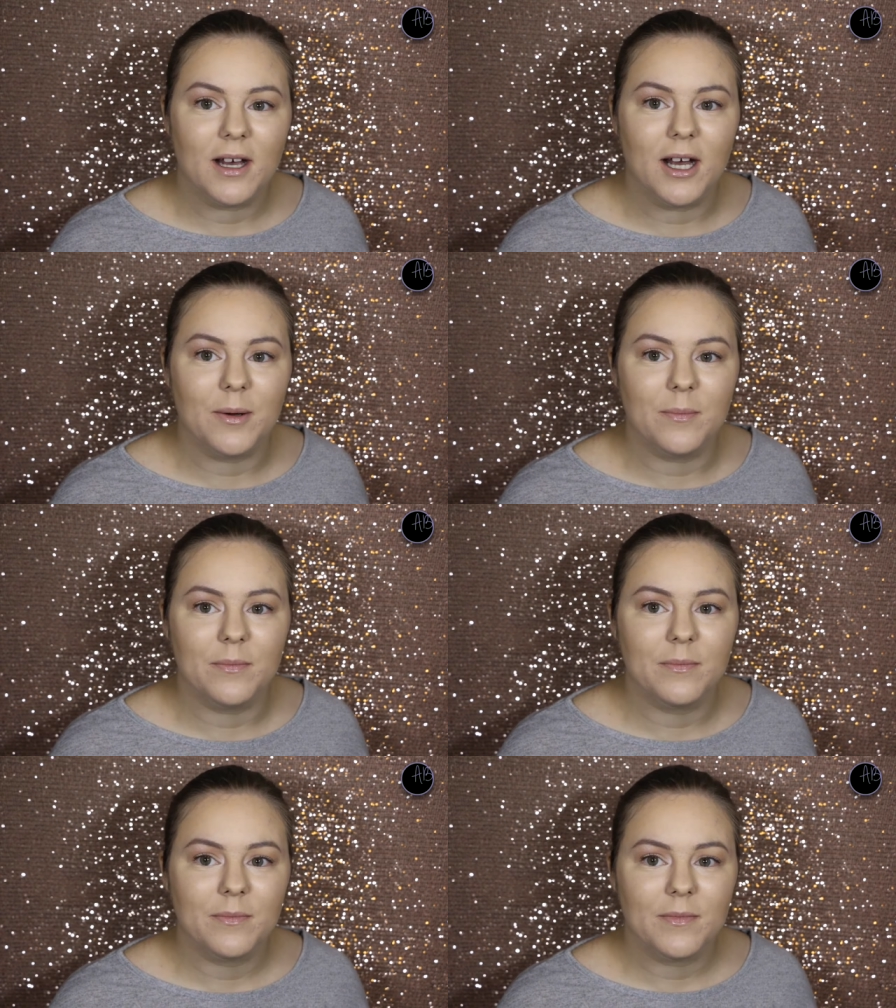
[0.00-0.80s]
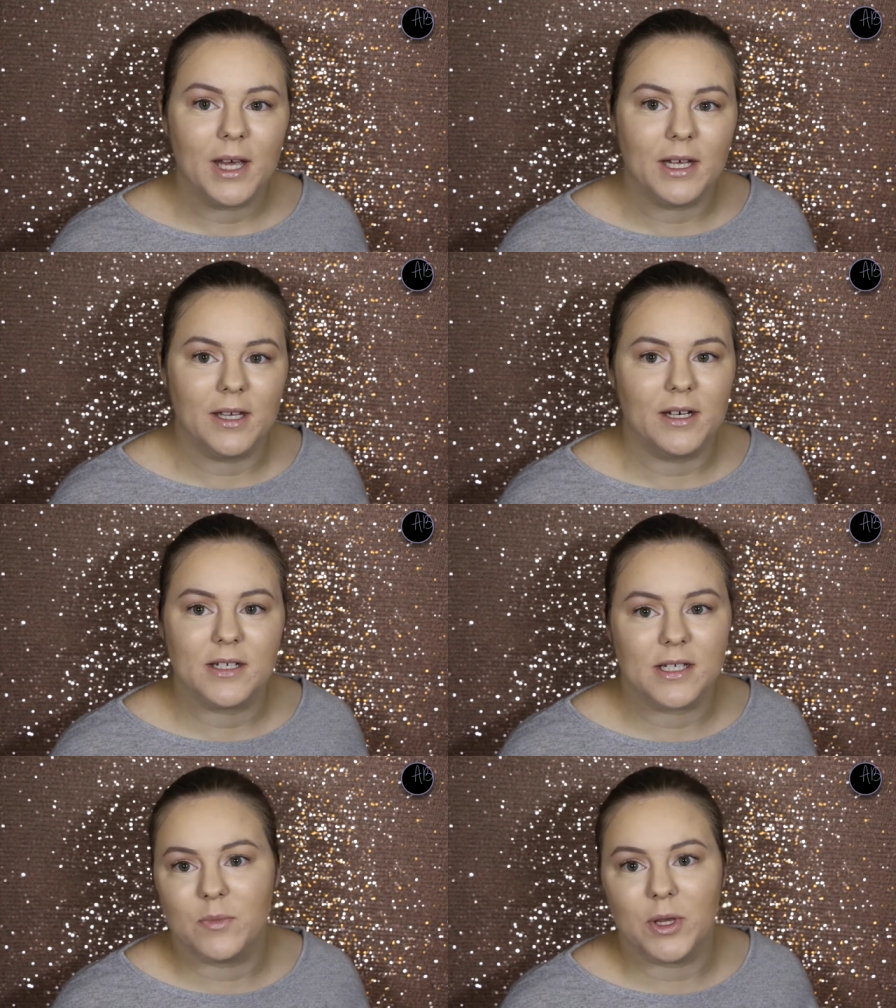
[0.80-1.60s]
and then it
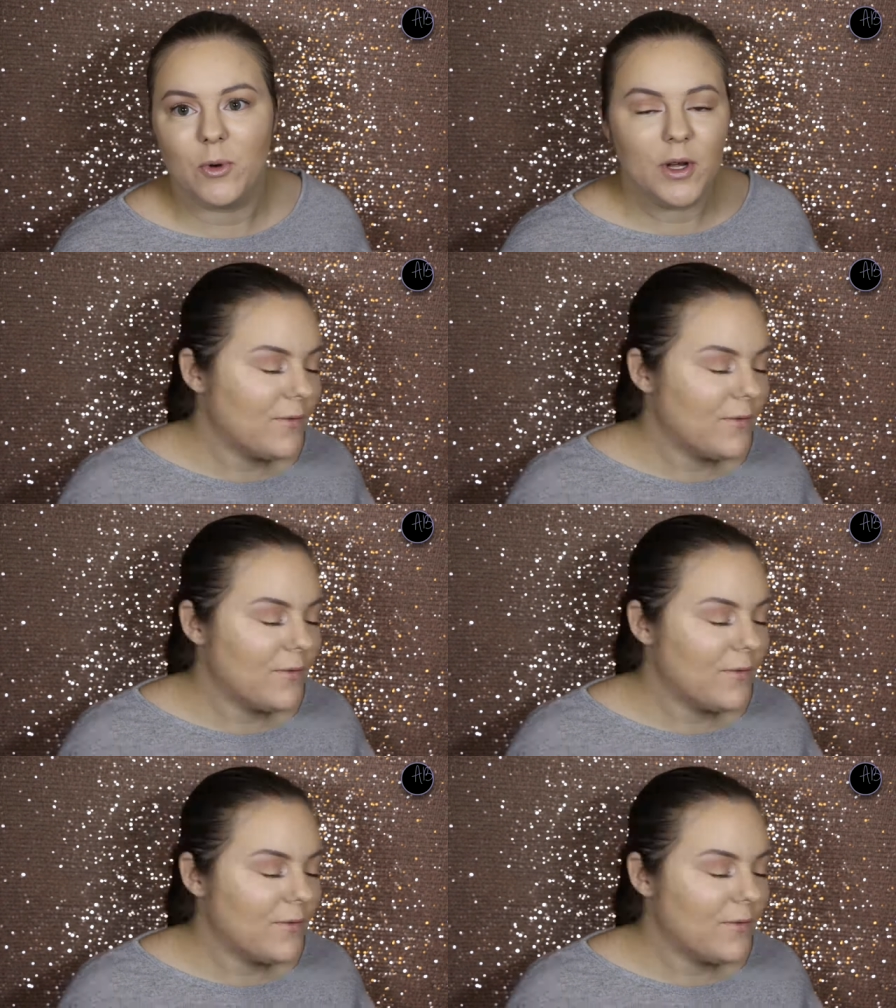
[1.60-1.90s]
doesn't really work